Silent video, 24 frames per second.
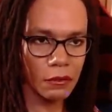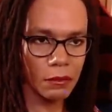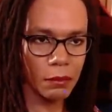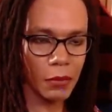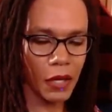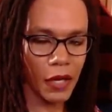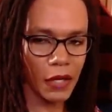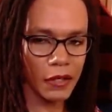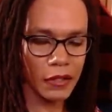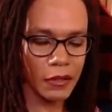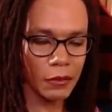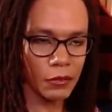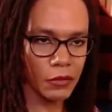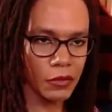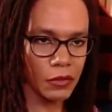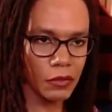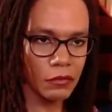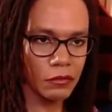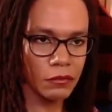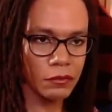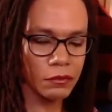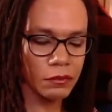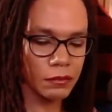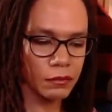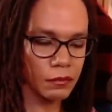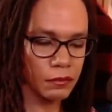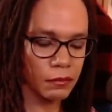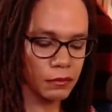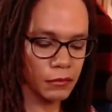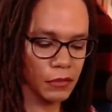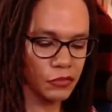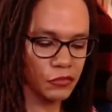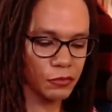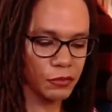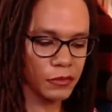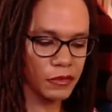body, with your own
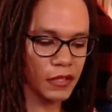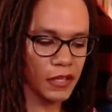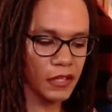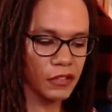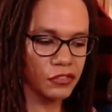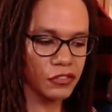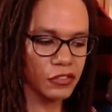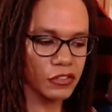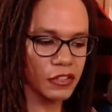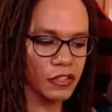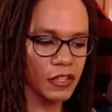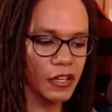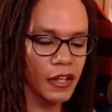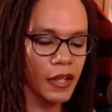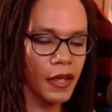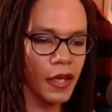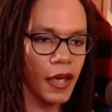instrumentation.